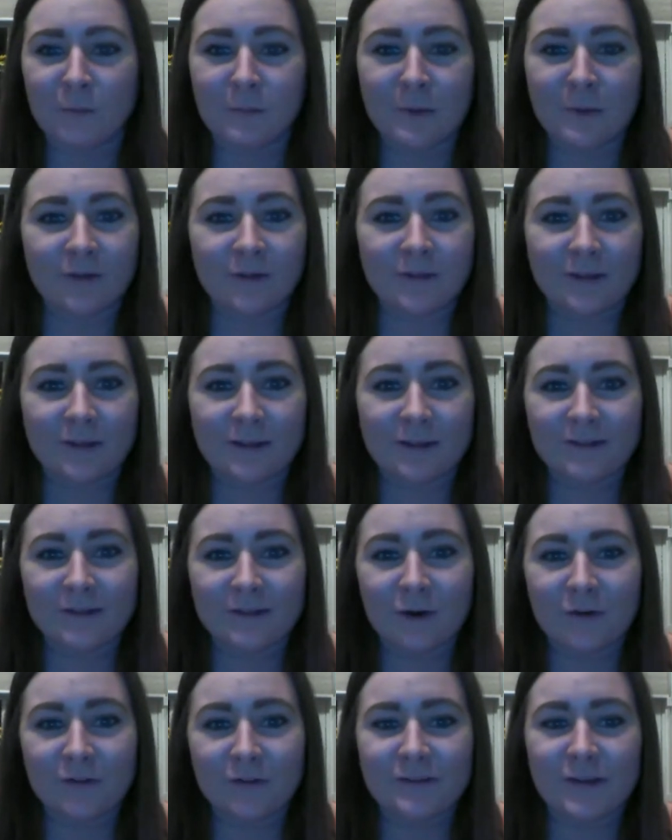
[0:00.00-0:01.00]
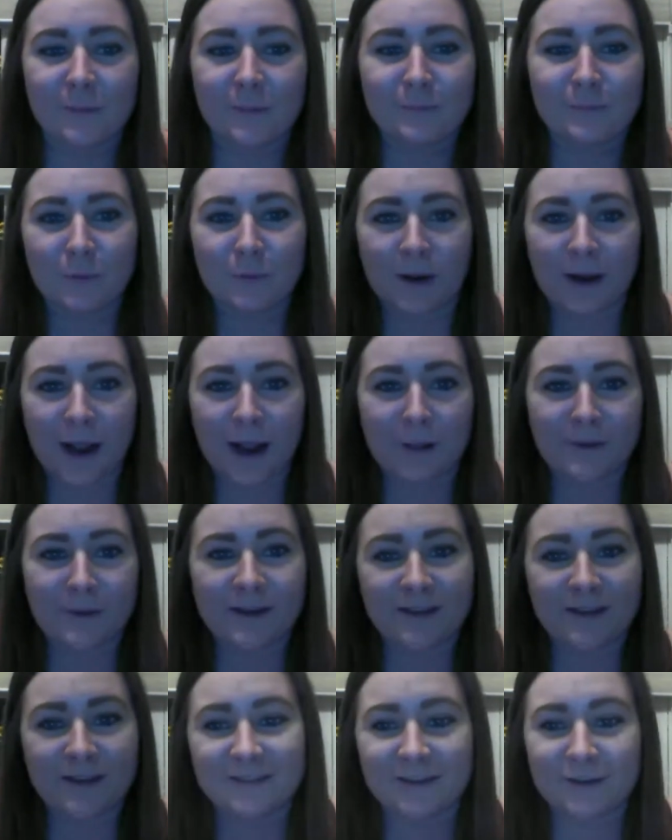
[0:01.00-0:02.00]
the middle of the East Coast up to where Emma
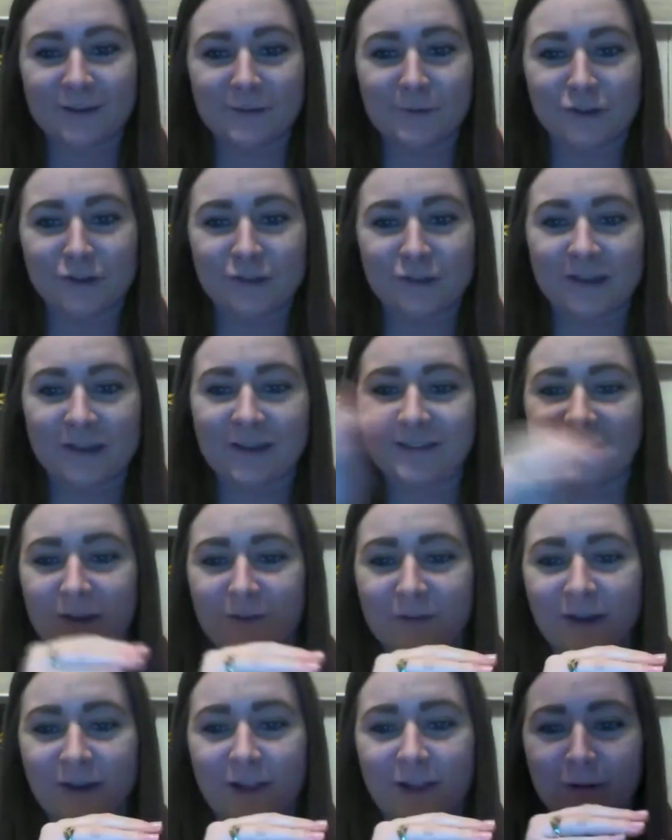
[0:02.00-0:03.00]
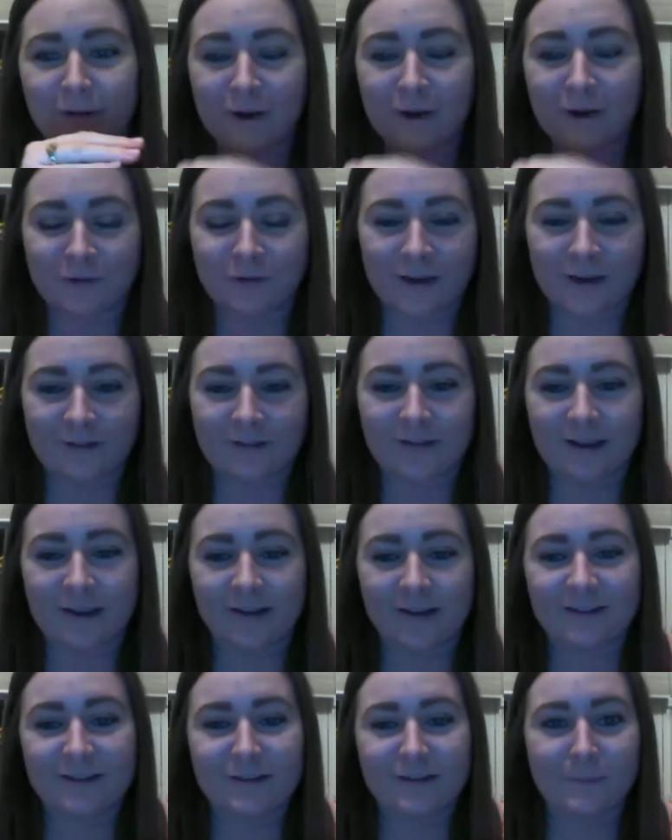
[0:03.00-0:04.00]
is in Michigan, down to Colorado, down to
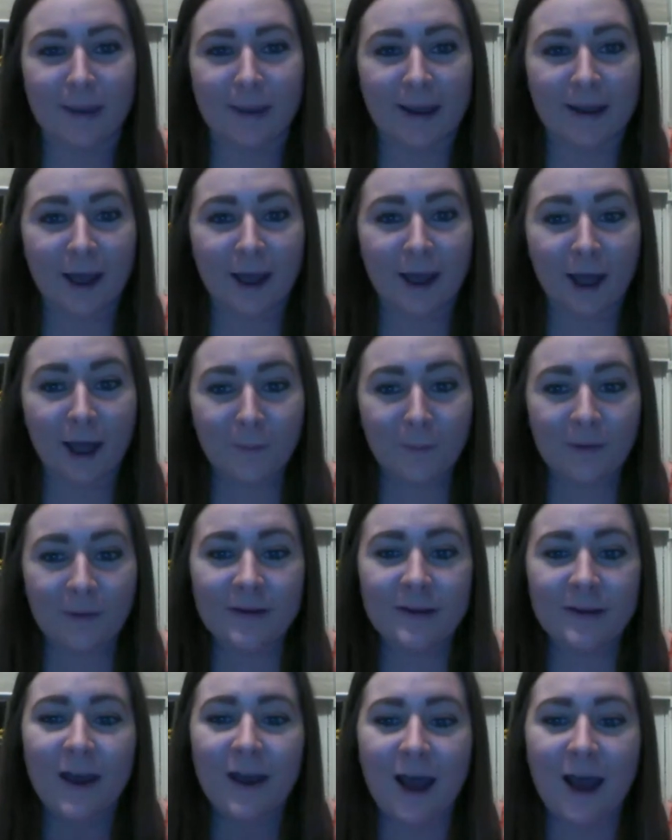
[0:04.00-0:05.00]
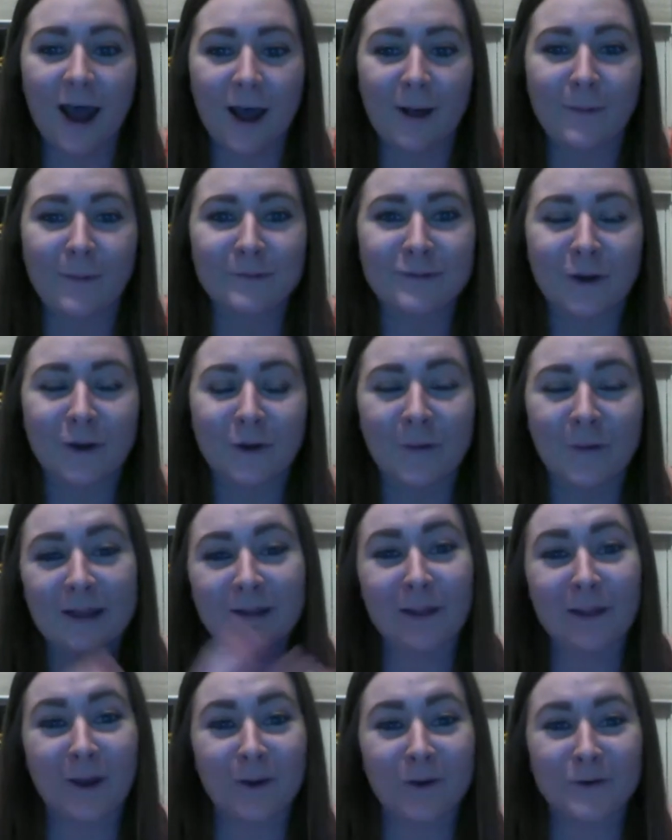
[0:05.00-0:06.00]
Texas, and back up. So
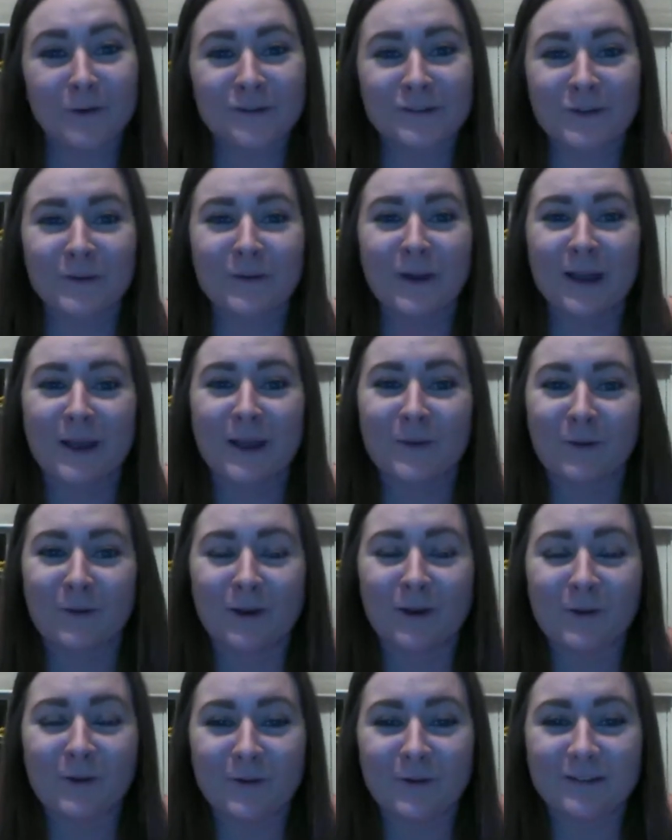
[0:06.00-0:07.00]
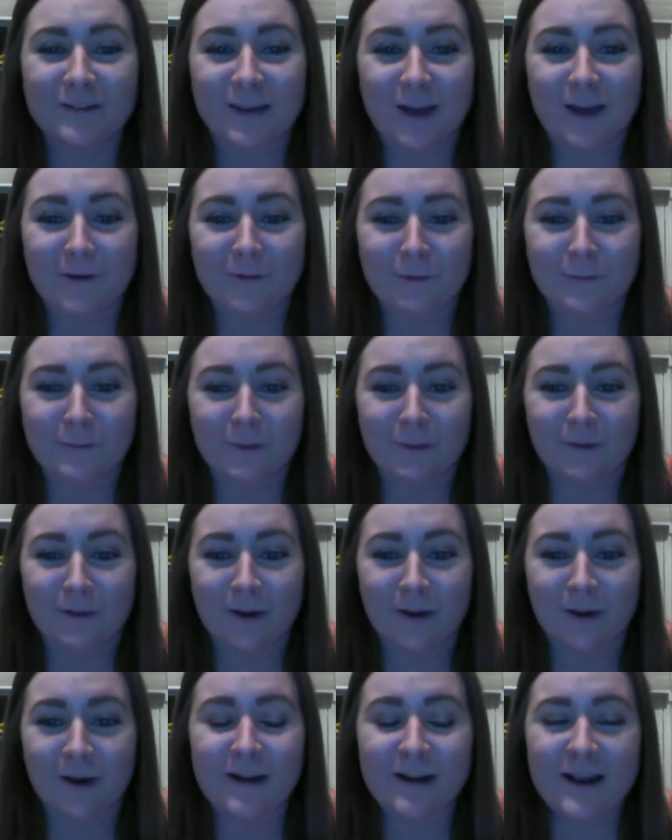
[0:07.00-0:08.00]
hello to anyone who is
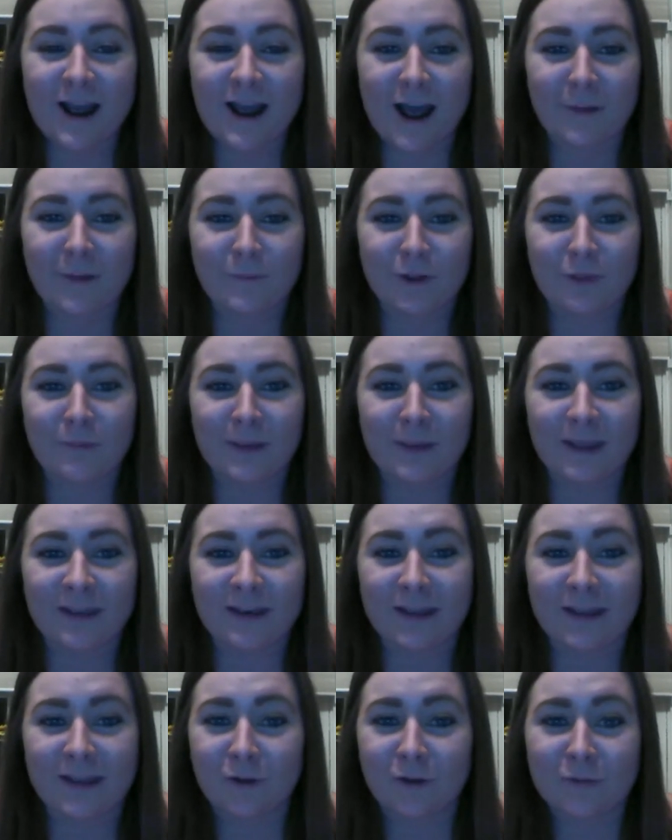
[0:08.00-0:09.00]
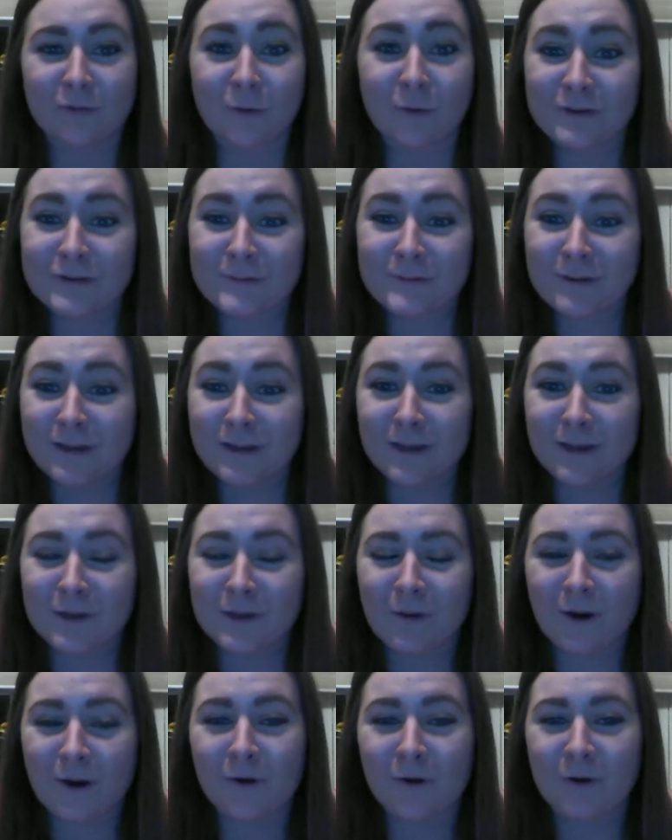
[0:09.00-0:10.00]
unfamiliar with me, and I look forward to meeting you
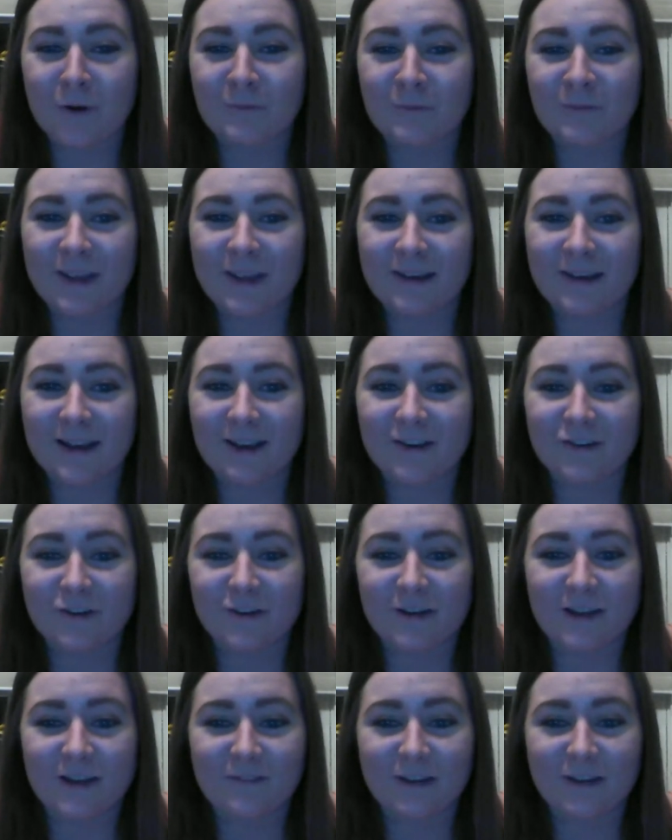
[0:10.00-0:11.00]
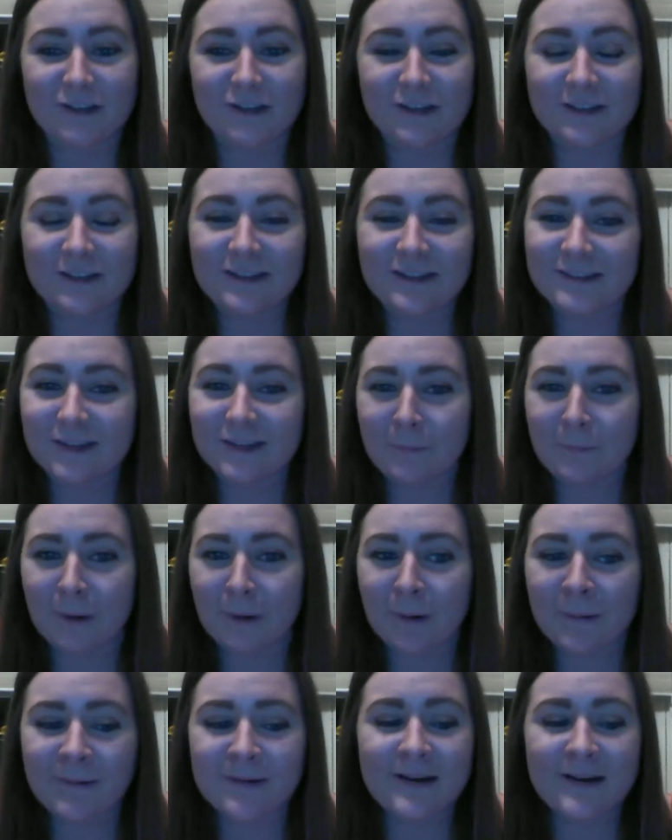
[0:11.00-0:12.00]
all hopefully at National Convention this
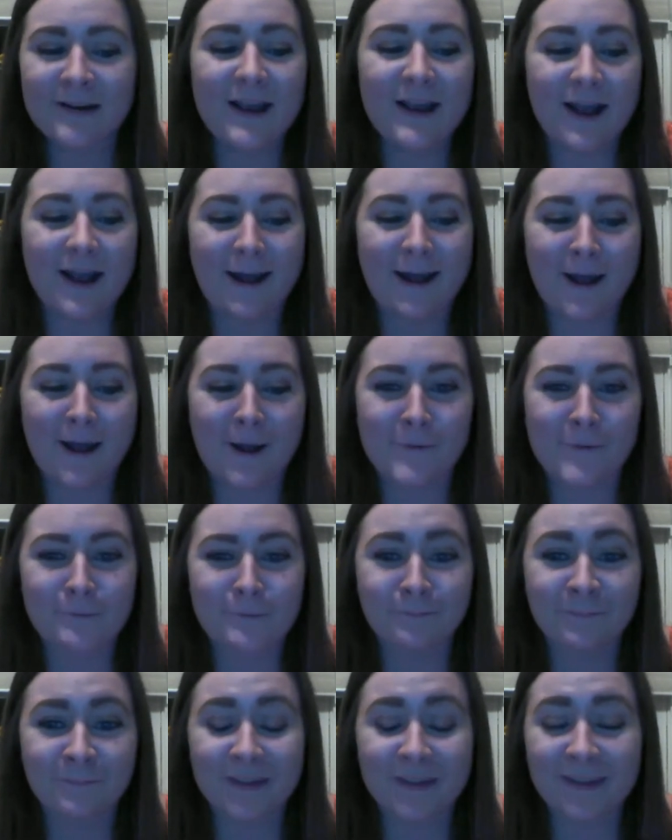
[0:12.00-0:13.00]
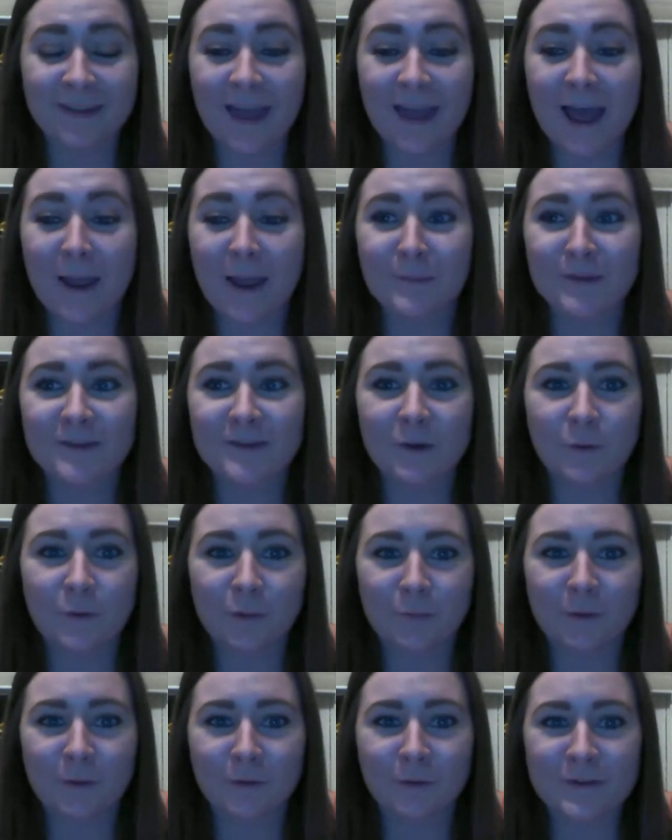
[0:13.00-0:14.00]
summer. Yeah, I'm so
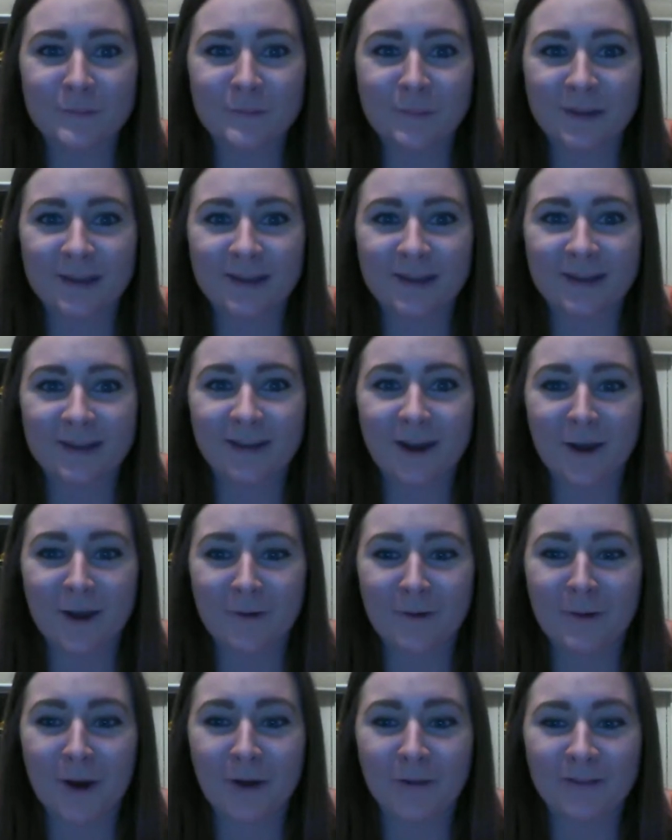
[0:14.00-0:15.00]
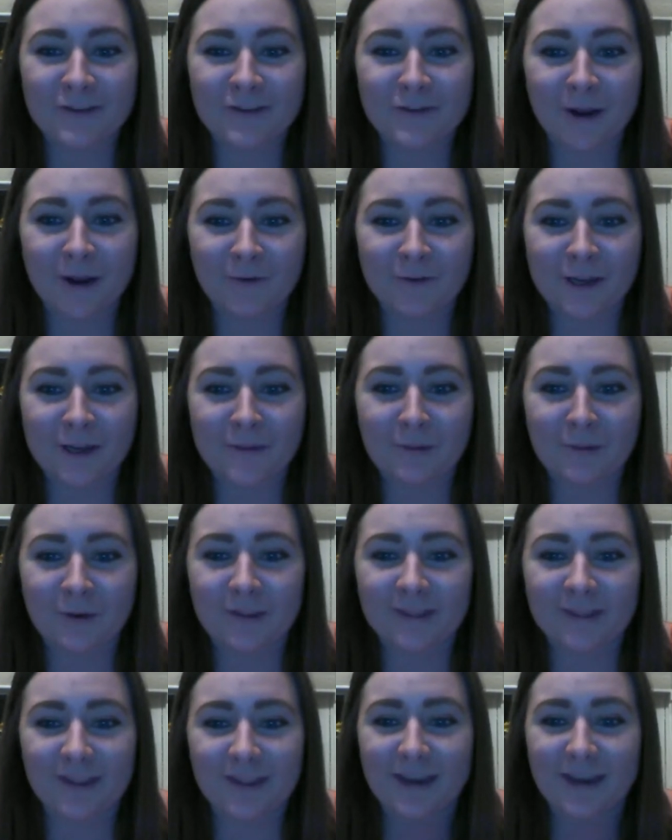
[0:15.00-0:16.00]
thrilled to be on this roundtable,
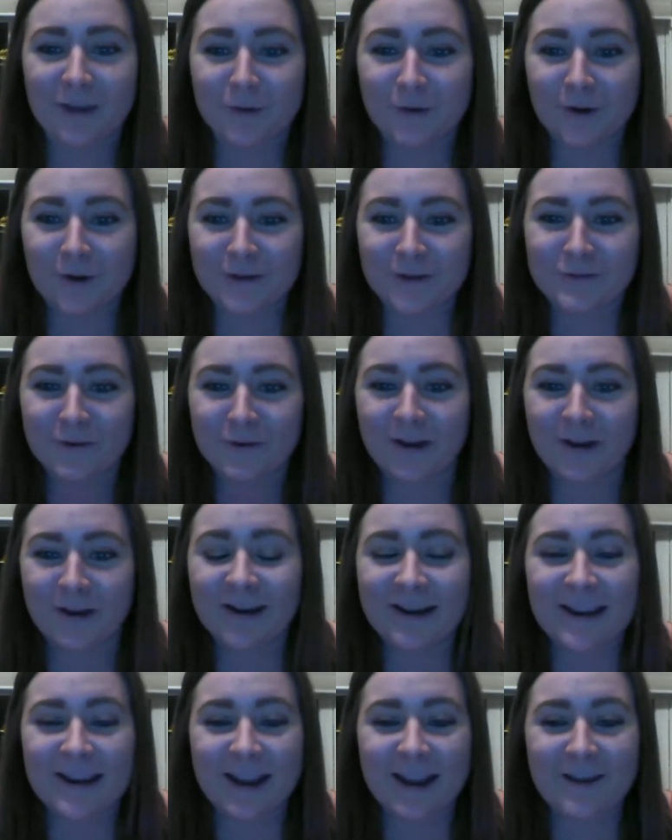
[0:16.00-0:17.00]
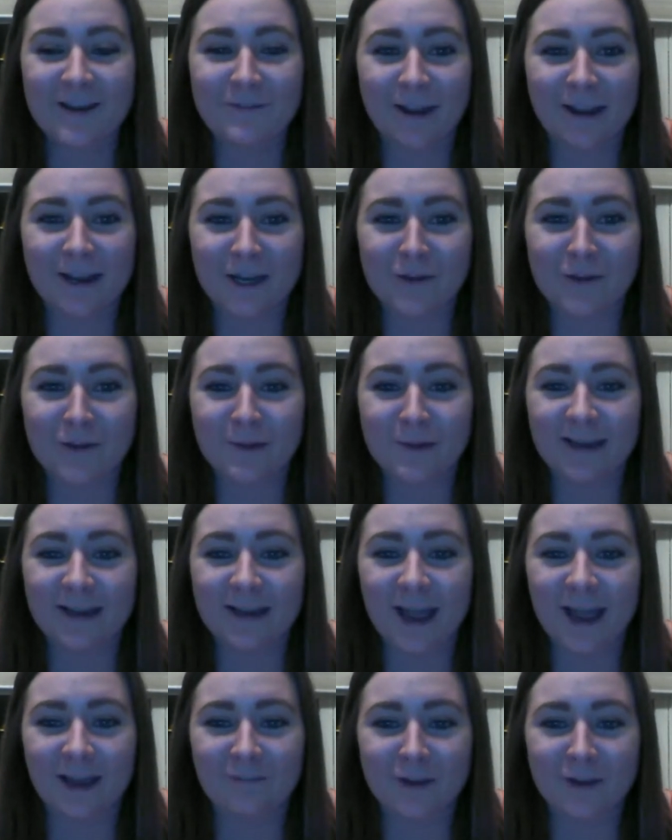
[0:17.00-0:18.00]
and thank you, Chris, for inviting me and
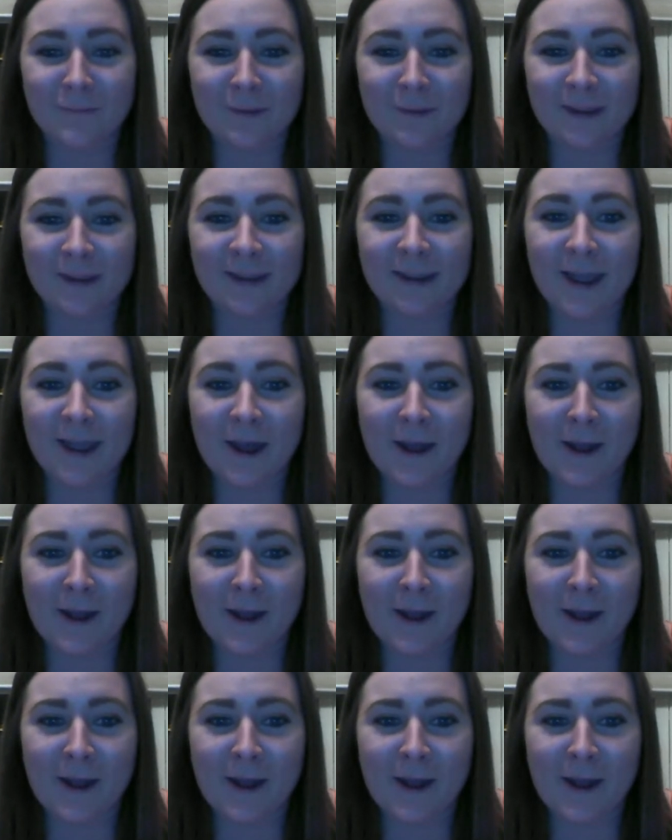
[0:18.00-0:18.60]
having me.